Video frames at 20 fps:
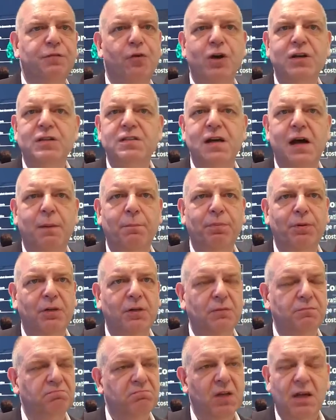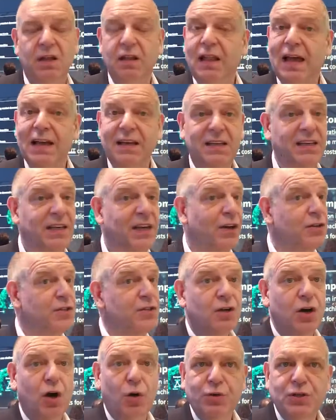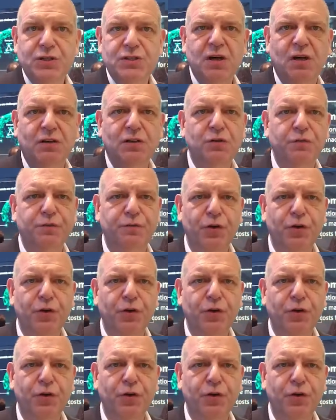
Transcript: for example, like years ago, we started to